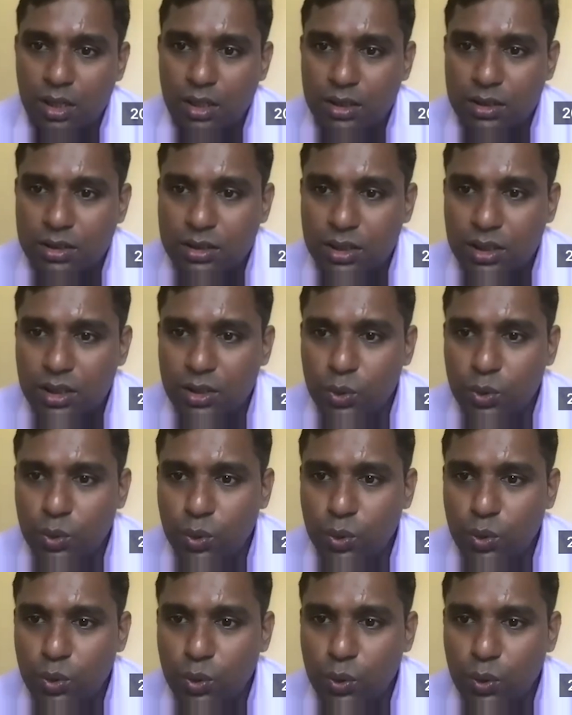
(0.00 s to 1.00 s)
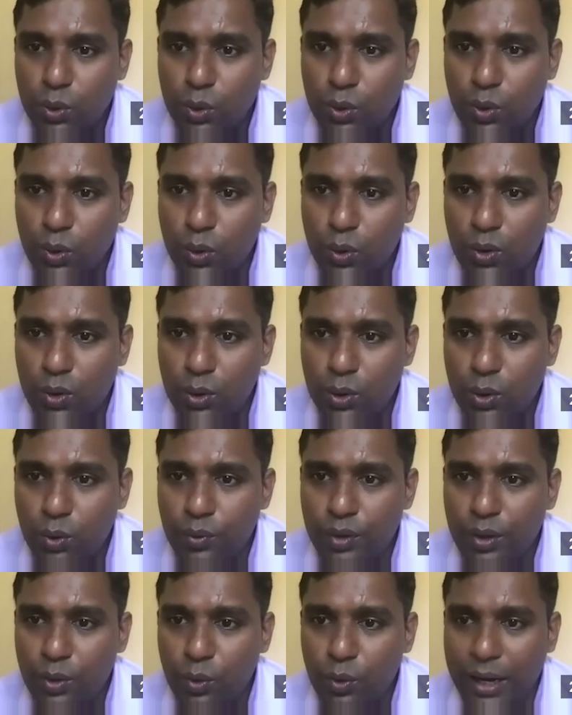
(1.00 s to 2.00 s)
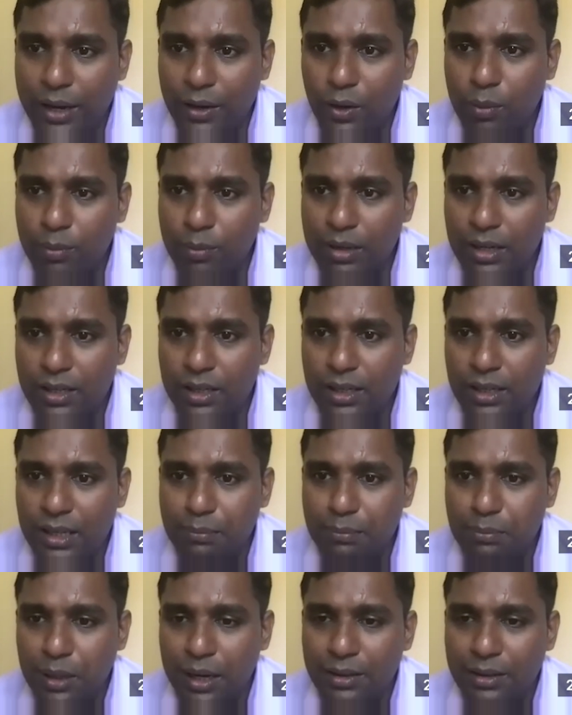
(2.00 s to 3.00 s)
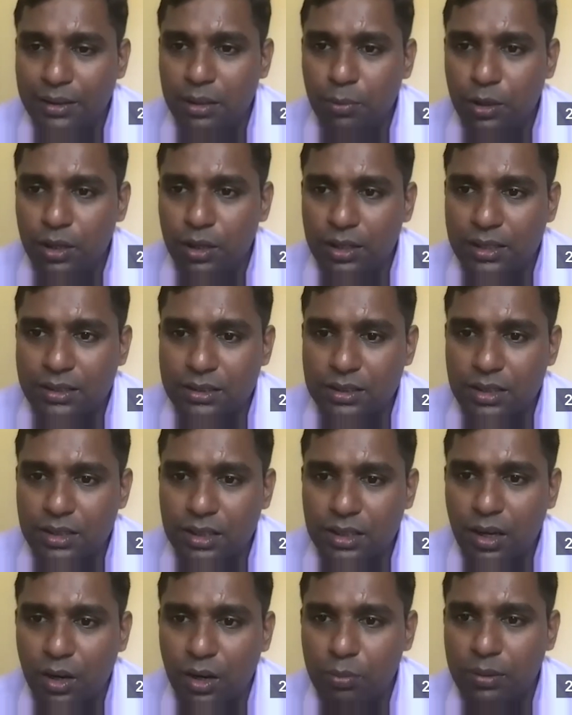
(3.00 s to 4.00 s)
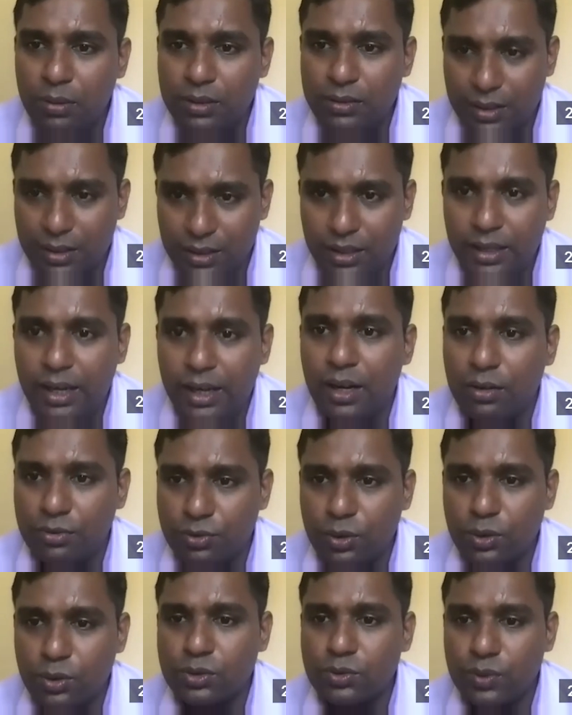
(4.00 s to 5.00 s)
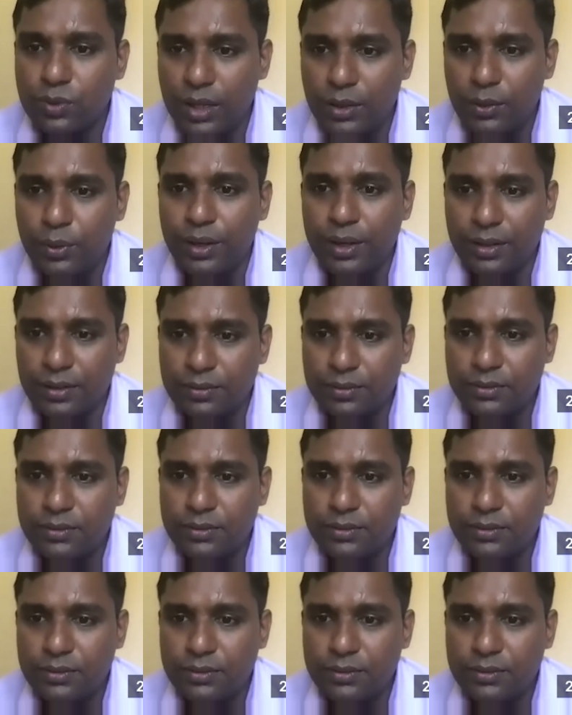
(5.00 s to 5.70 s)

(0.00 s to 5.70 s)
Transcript: So do, do we do anomaly te antibody test in government sector? Yeah, of course, we are doing.